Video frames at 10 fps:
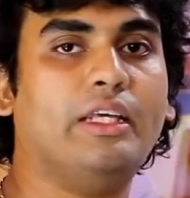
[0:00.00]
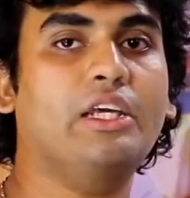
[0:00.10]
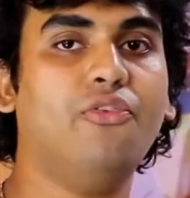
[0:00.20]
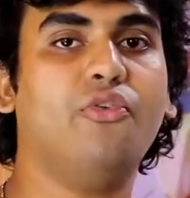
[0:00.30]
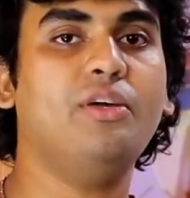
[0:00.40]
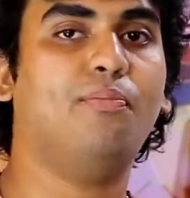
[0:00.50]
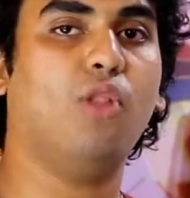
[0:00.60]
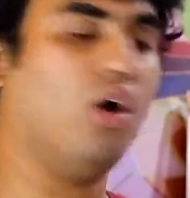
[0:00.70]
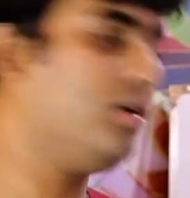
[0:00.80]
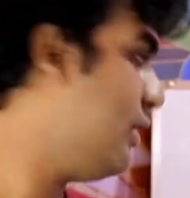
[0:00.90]
if we
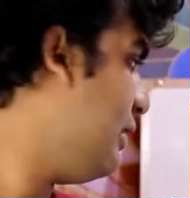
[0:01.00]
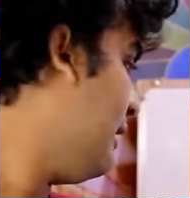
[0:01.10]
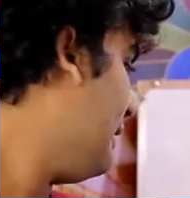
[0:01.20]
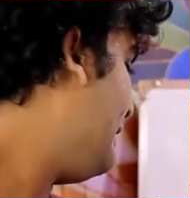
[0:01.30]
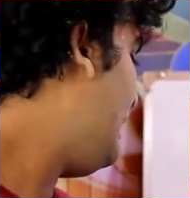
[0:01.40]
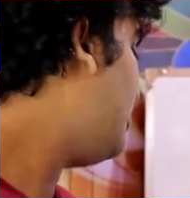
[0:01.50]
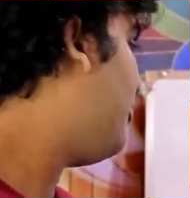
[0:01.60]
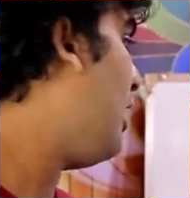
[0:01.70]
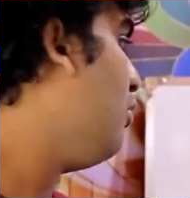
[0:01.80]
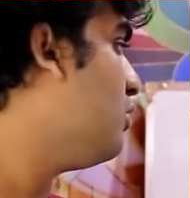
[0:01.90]
plot these
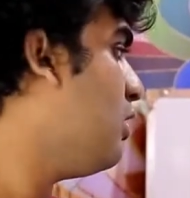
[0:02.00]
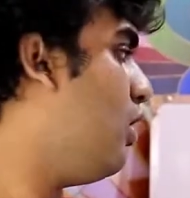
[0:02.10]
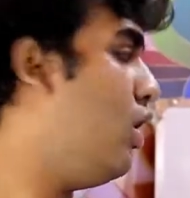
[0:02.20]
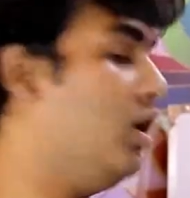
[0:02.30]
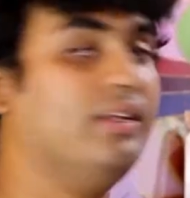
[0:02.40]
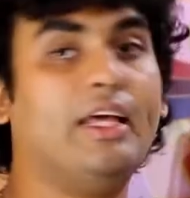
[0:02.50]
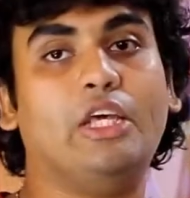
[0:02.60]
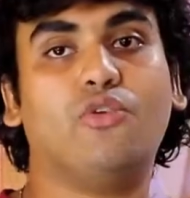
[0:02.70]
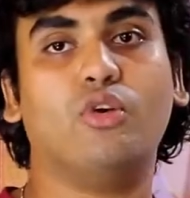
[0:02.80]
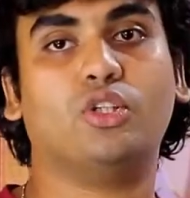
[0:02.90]
values on the
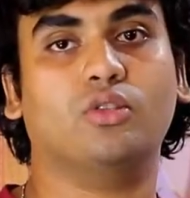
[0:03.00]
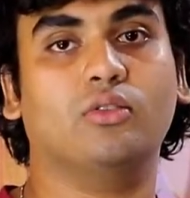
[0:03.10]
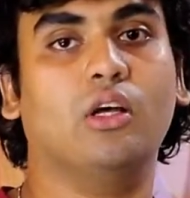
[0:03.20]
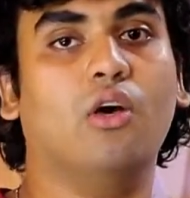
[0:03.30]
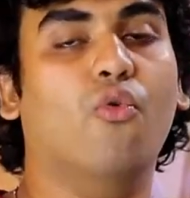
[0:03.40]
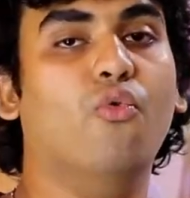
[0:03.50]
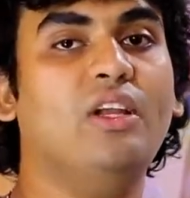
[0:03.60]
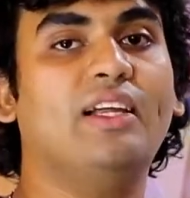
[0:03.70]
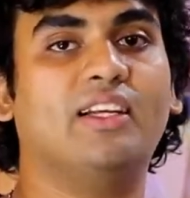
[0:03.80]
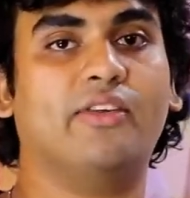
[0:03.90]
equation, we
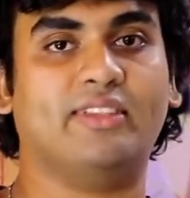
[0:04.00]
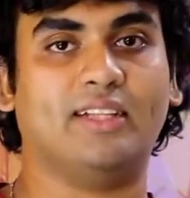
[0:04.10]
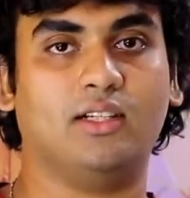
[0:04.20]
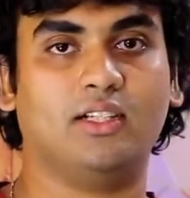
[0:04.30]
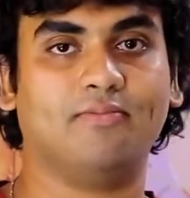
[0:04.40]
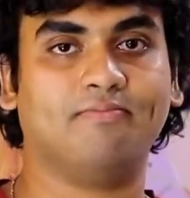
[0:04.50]
will get the result.